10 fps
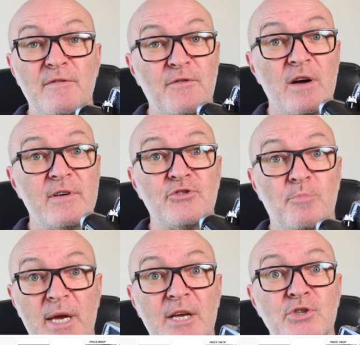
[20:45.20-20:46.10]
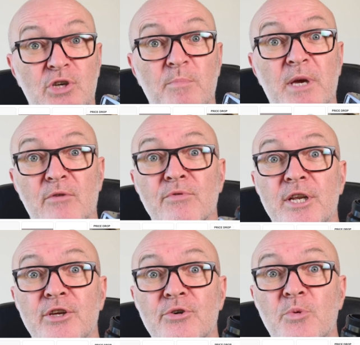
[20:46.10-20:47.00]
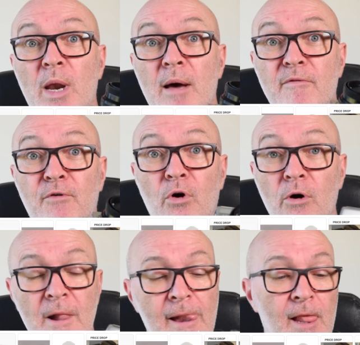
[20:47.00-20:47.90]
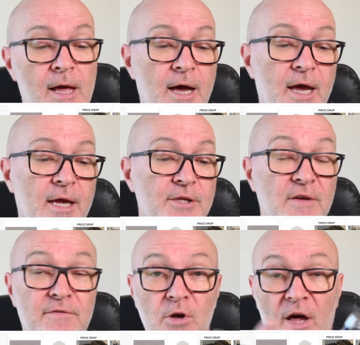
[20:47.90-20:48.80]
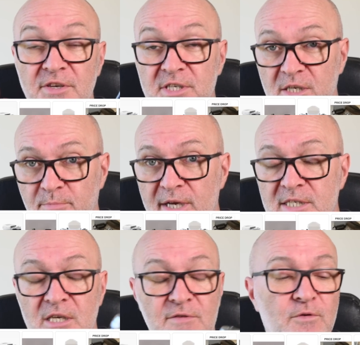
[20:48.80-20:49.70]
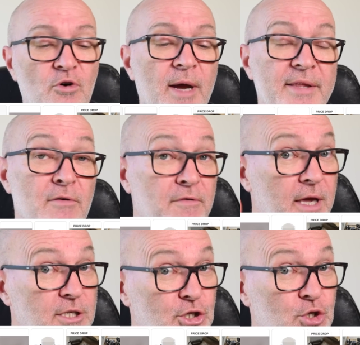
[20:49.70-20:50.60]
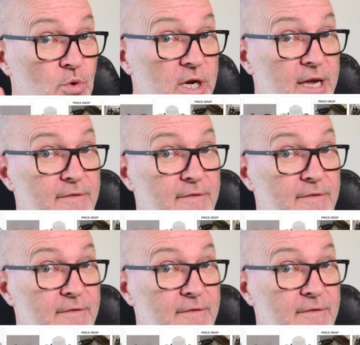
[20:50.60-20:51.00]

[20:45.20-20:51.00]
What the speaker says: £500 you can pick a really good one up for. And if you like the 6x6 format, don't forget it's a square